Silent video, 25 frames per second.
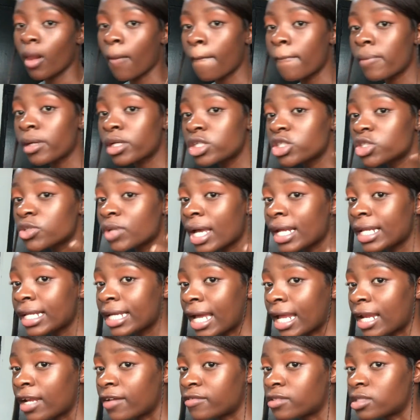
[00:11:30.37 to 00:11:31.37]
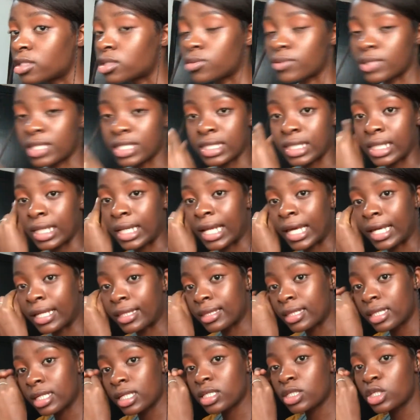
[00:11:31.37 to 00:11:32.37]
But usually I love to twist it like
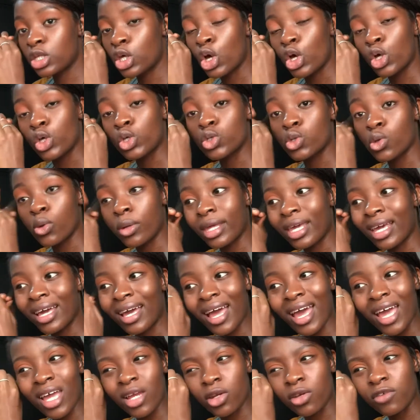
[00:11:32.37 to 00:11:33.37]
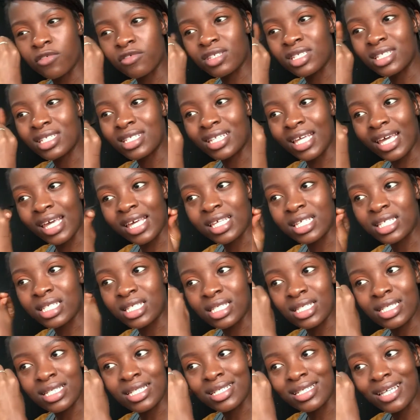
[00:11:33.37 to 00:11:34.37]
this, so it kind of stays
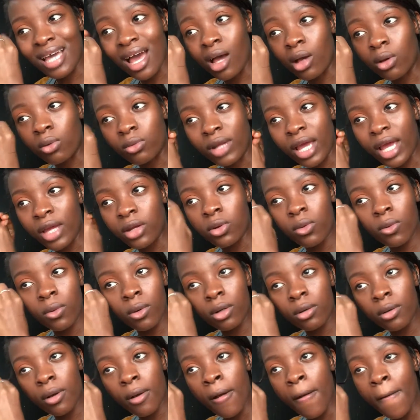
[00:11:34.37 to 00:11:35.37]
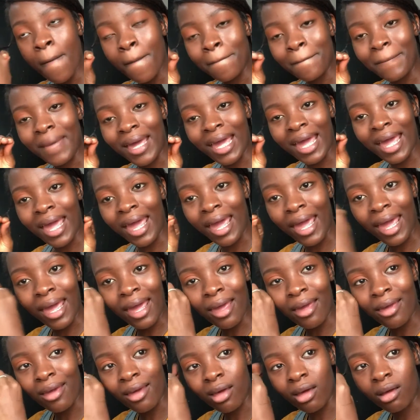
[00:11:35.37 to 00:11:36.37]
down. I don't want my
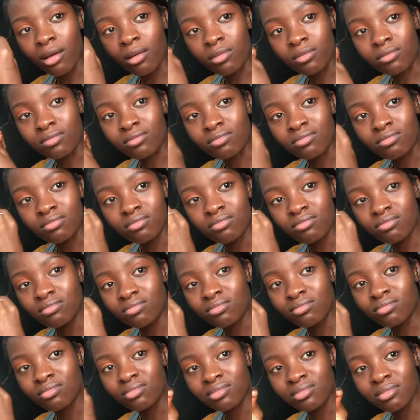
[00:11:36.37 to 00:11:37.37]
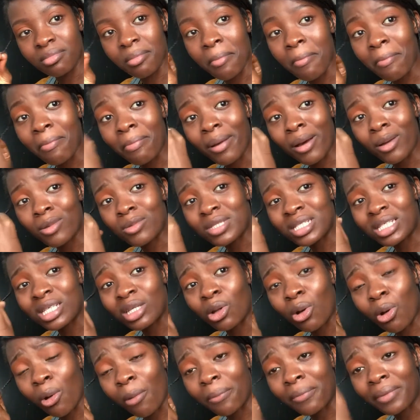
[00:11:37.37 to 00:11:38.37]
hair
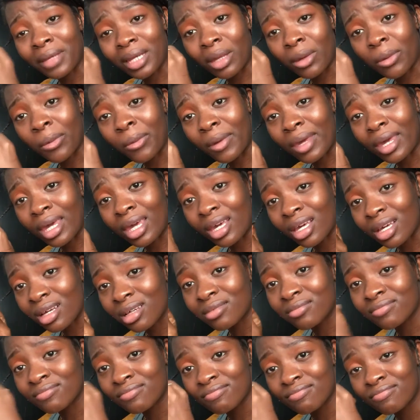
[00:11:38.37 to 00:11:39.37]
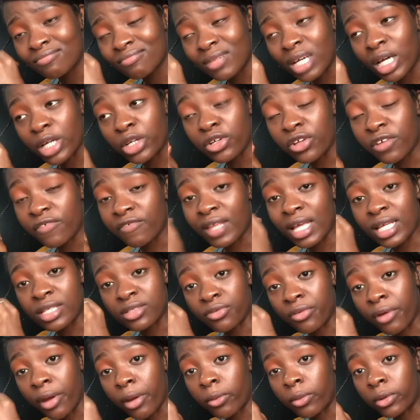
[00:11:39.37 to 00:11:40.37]
bouncing up in a way. I don't know if
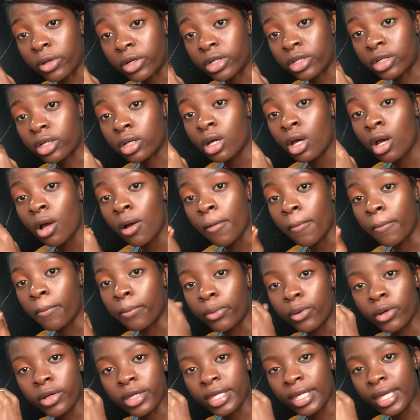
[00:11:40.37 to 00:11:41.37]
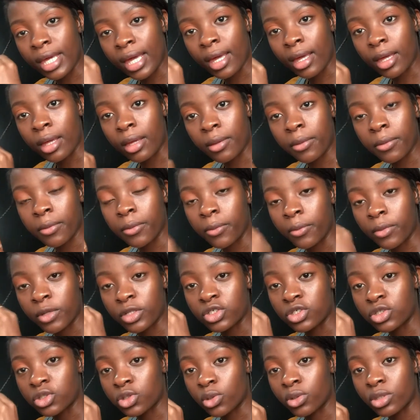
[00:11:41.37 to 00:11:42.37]
that's the right word, but yeah,
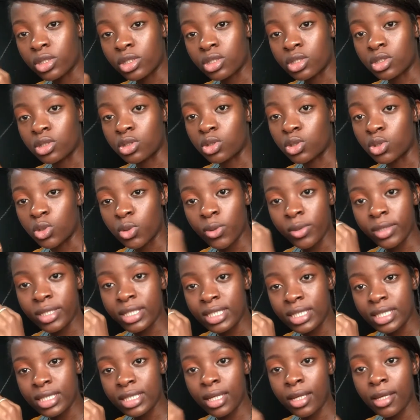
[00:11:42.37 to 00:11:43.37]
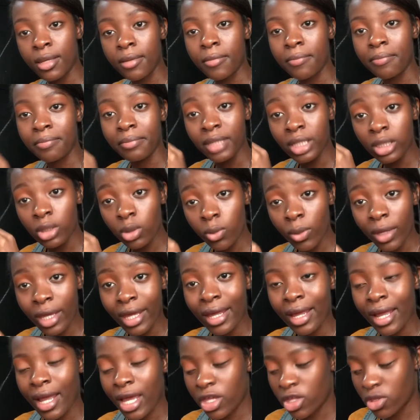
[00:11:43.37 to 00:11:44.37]
we're just going to twist it
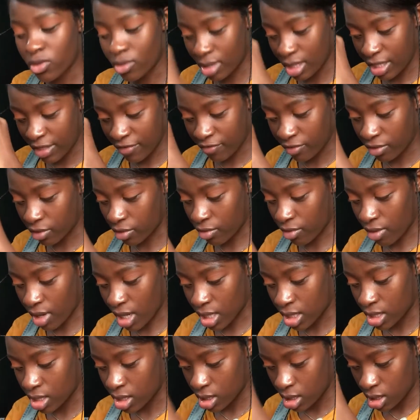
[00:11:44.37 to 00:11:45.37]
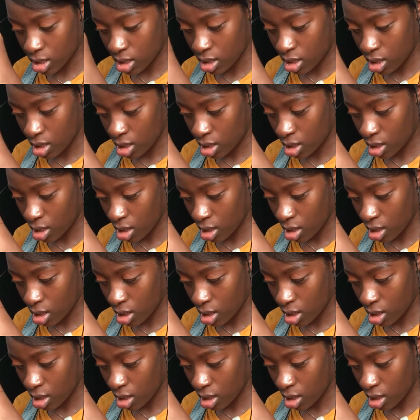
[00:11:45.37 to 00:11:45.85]
midway and you leave the rest.